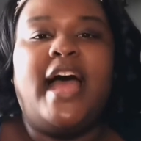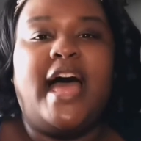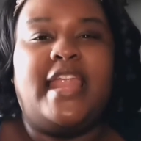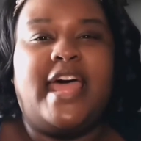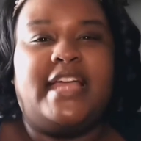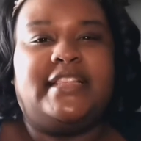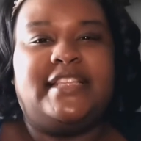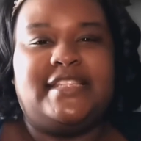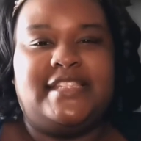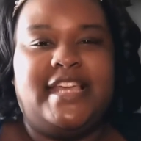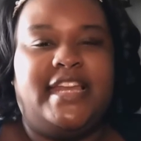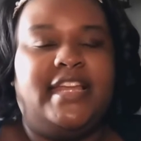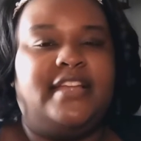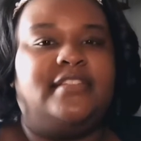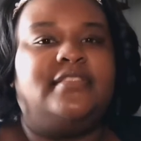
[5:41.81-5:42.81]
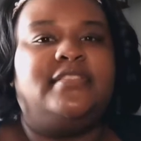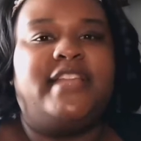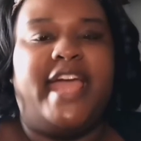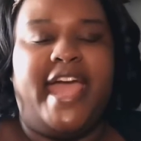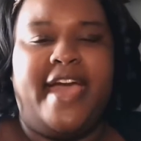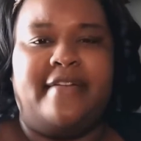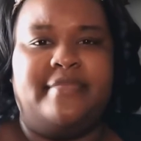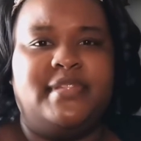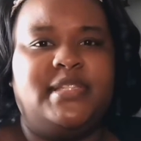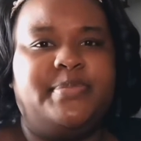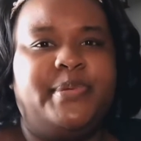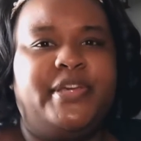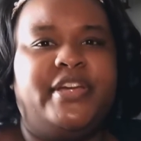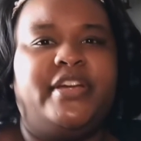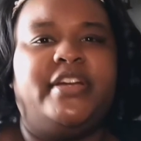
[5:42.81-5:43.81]
I like the setting, the
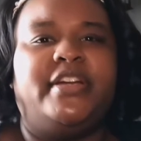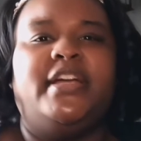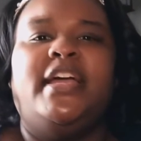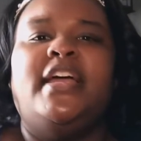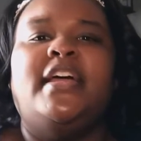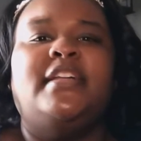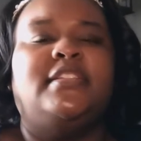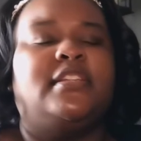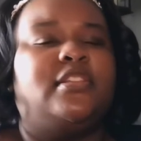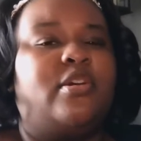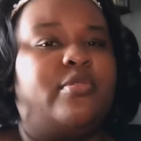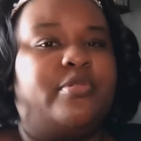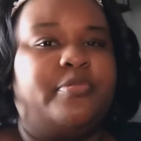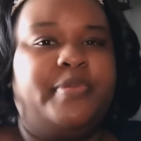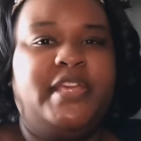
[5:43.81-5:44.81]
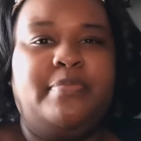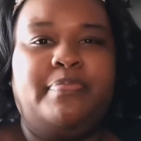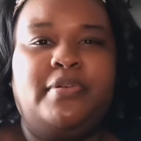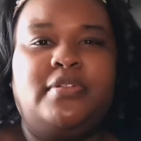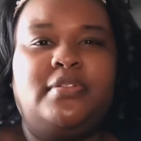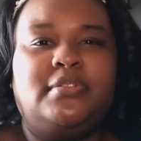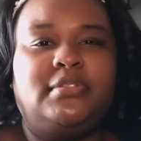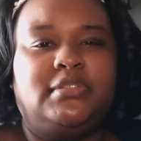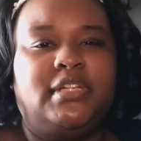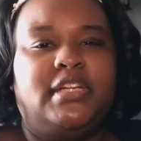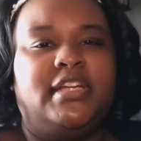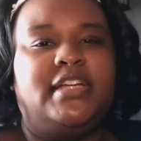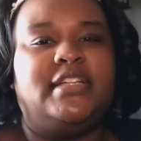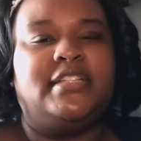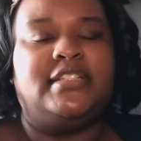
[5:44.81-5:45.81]
atmosphere, the local people,
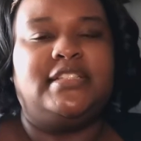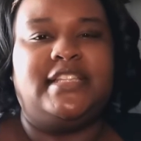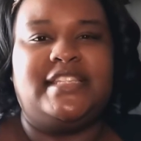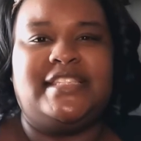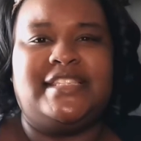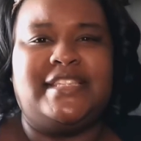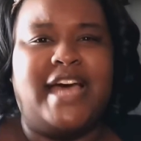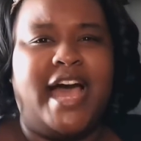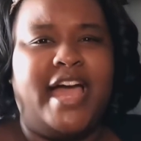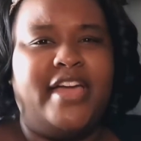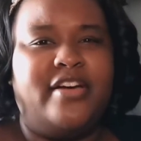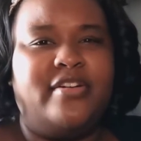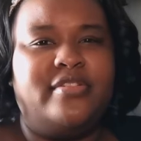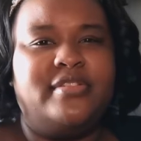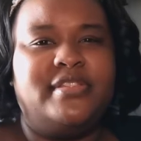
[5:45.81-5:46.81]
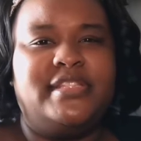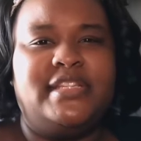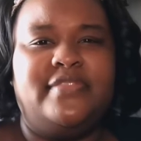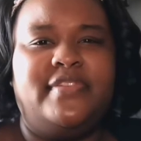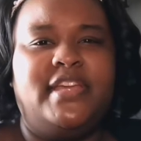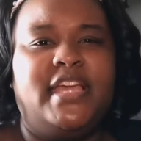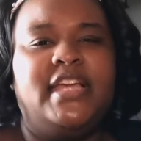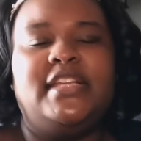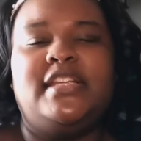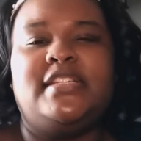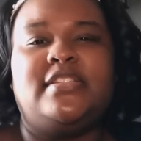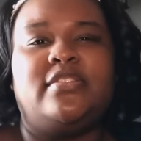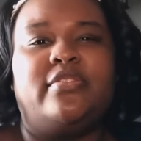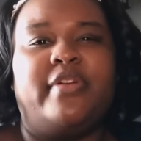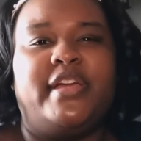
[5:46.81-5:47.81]
the style. Stephen King
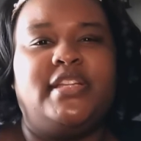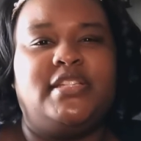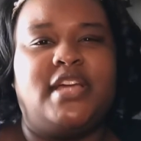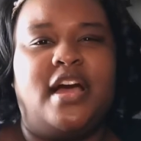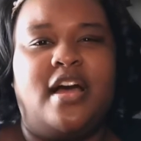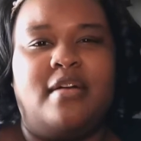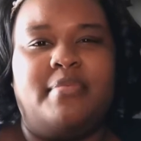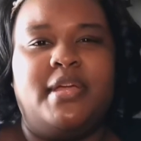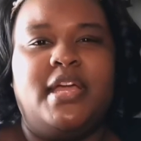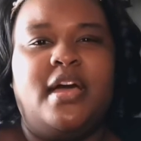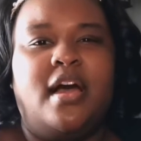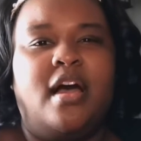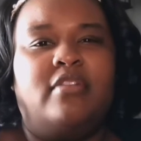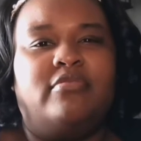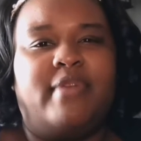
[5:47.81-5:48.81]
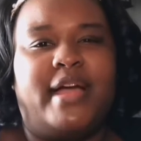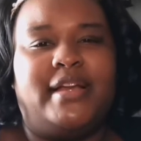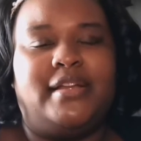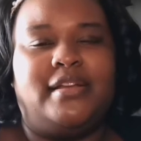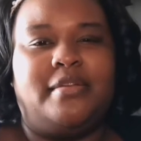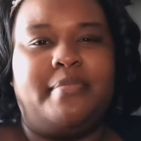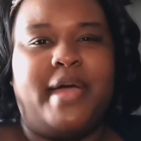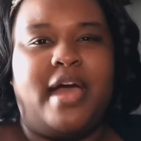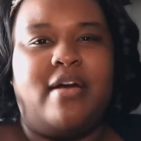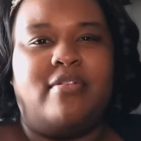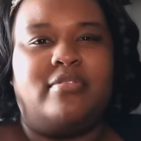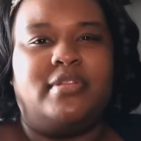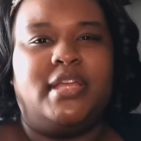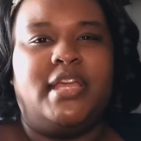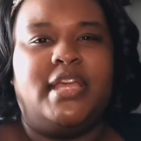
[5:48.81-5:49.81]
does a great job of writing
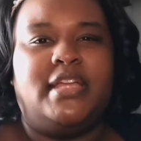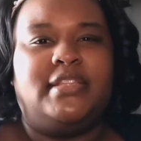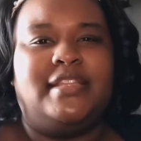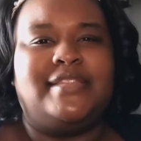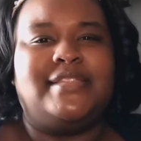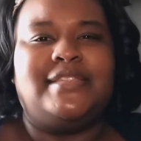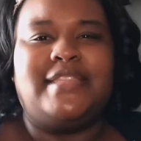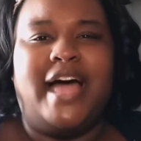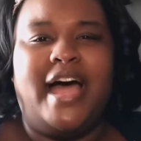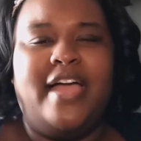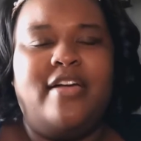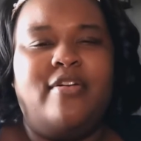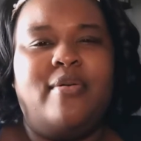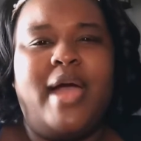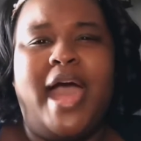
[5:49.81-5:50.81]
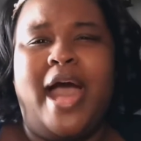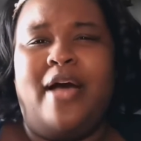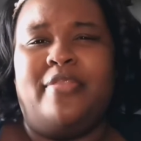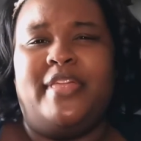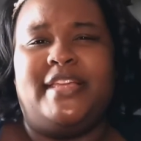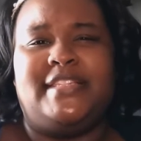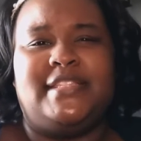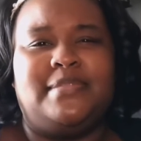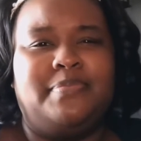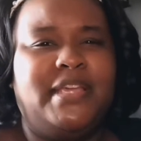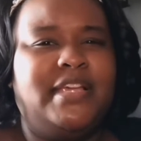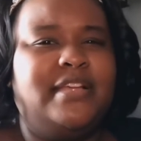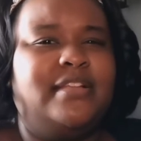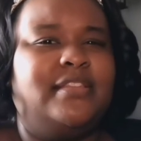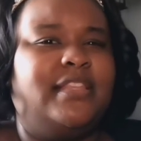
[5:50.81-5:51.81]
about the style, how they
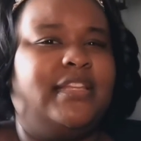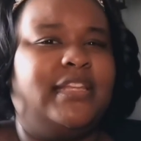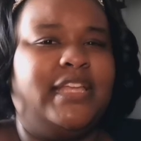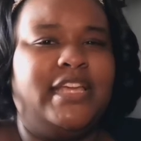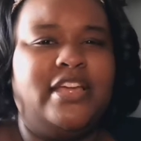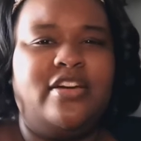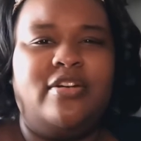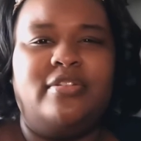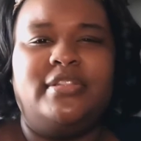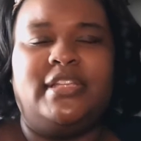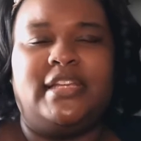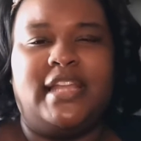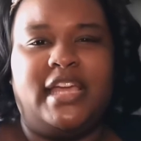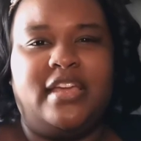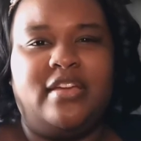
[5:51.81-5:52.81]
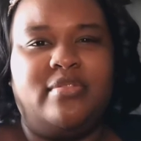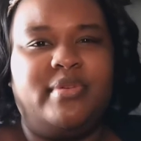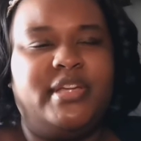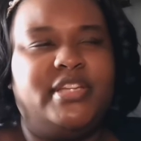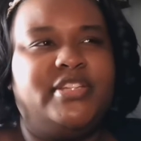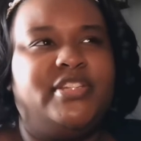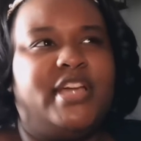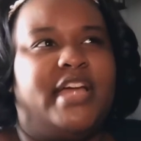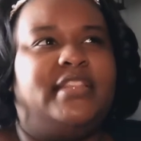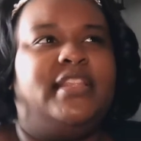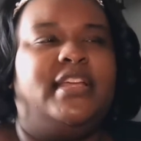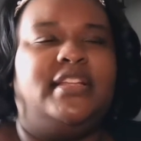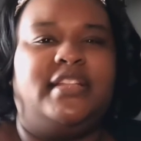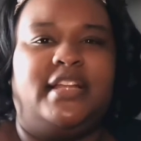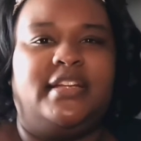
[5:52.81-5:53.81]
speak, the lingo, the language. I
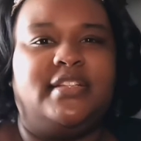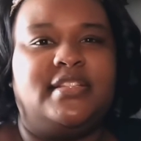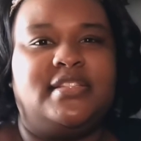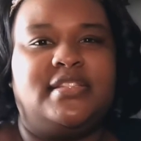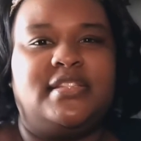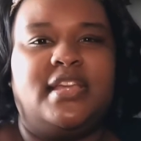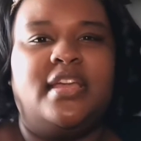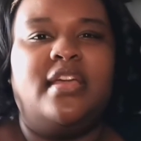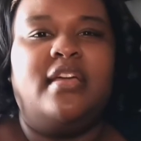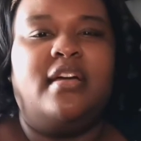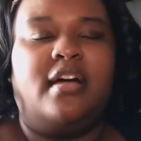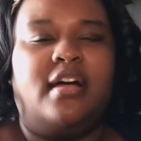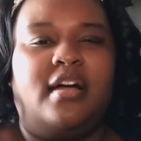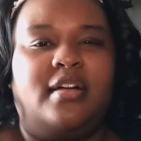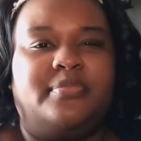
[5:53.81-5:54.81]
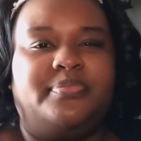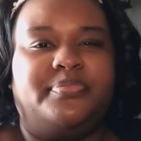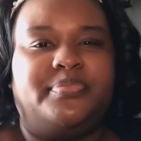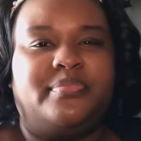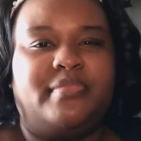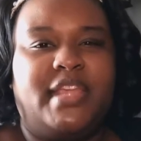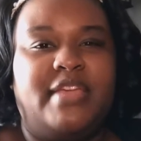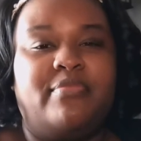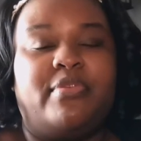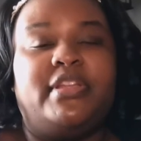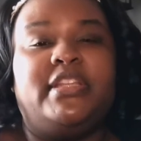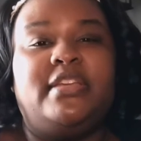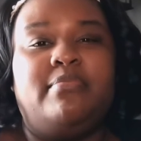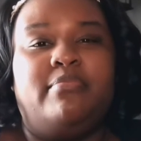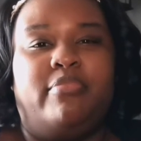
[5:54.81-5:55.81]
think that is, it
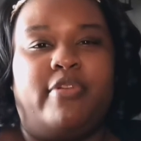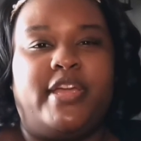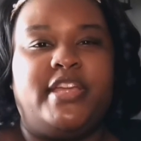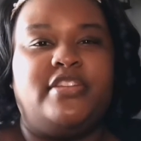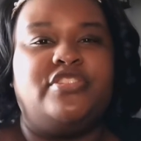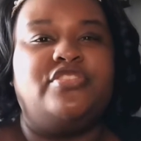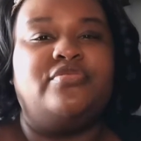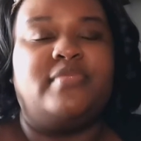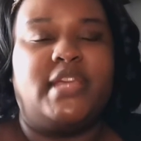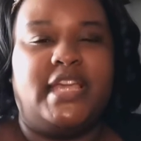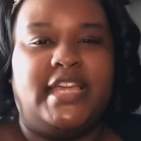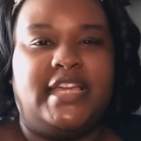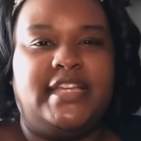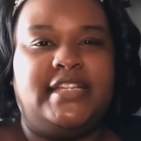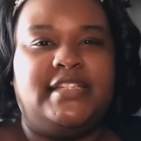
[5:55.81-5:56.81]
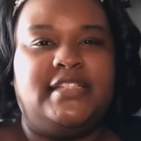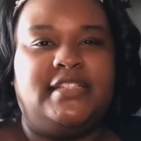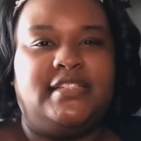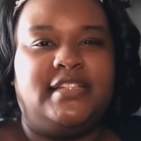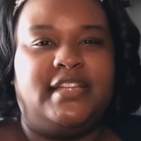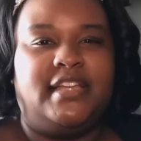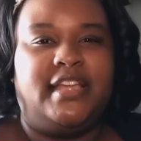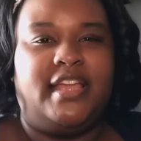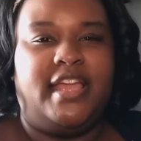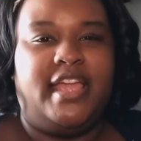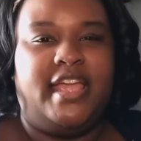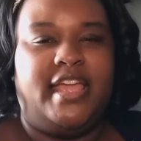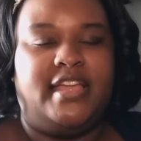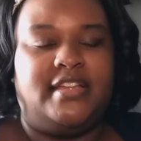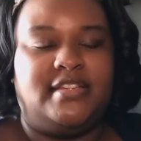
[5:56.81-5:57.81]
really brings you in
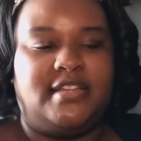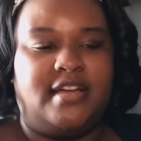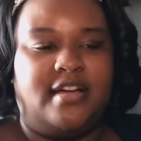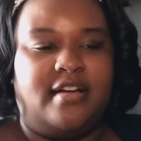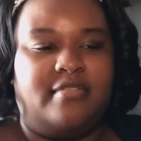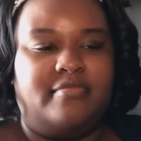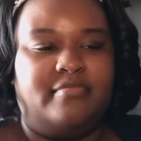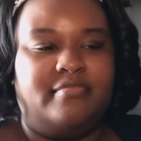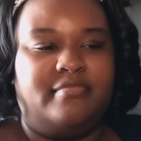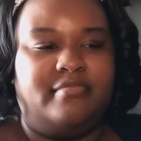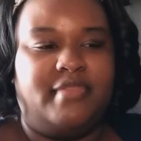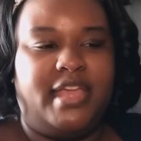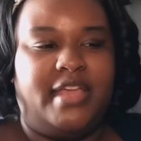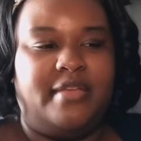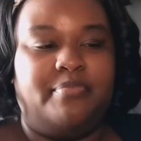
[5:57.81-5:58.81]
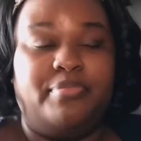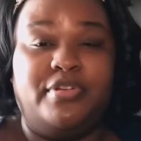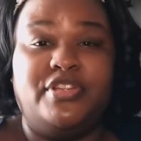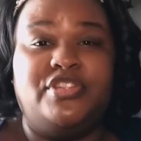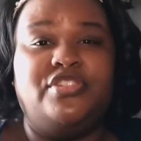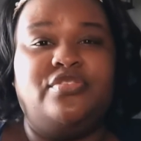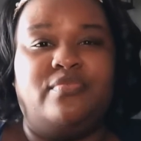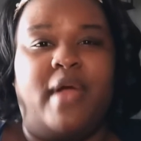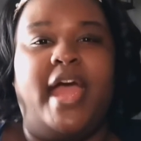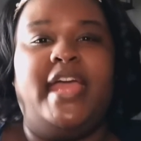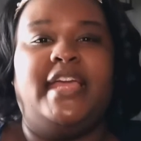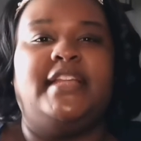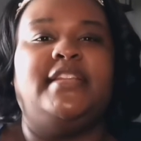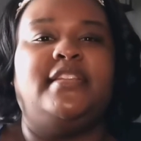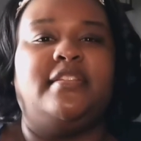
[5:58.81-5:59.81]
and puts you
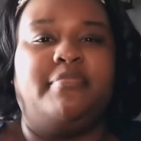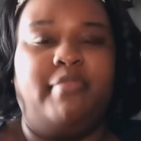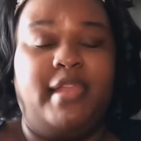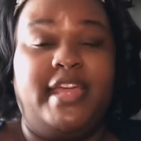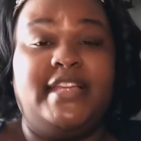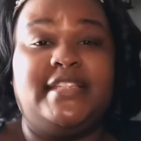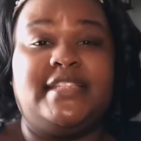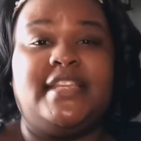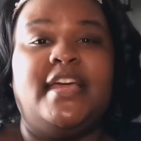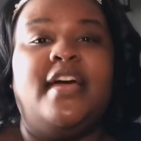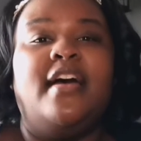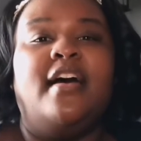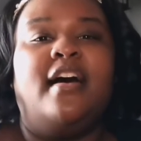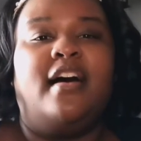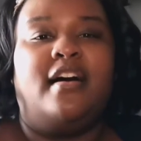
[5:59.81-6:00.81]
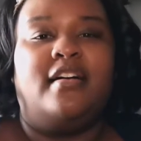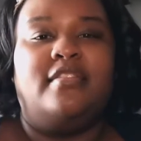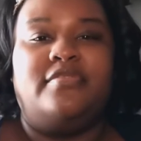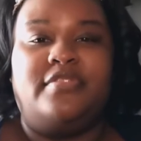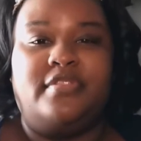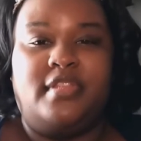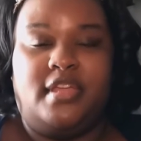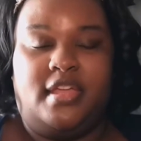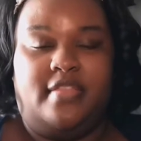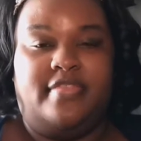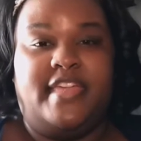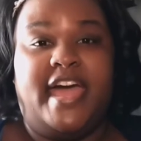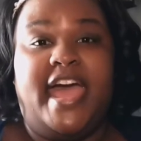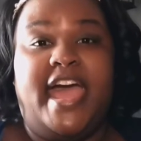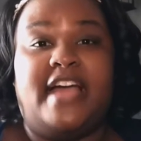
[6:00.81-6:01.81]
right in the place of
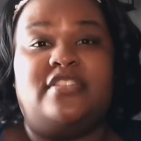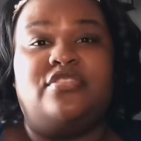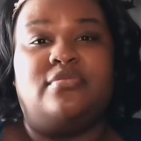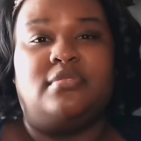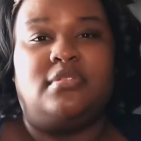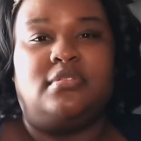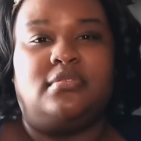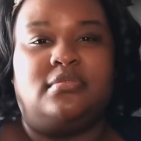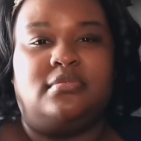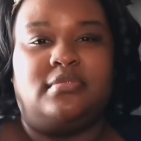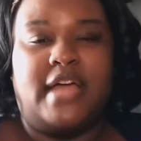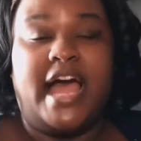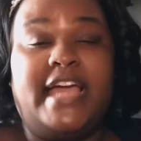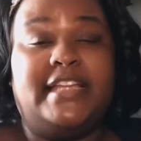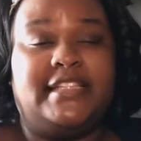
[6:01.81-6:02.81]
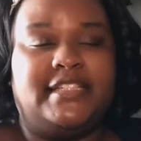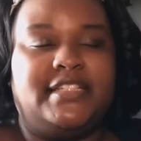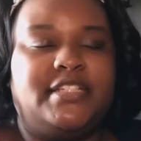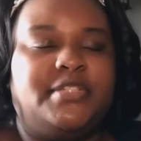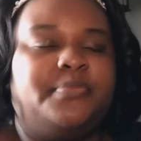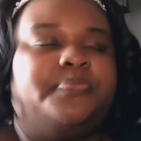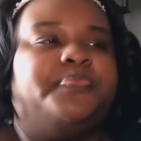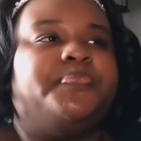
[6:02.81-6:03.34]
the actual island.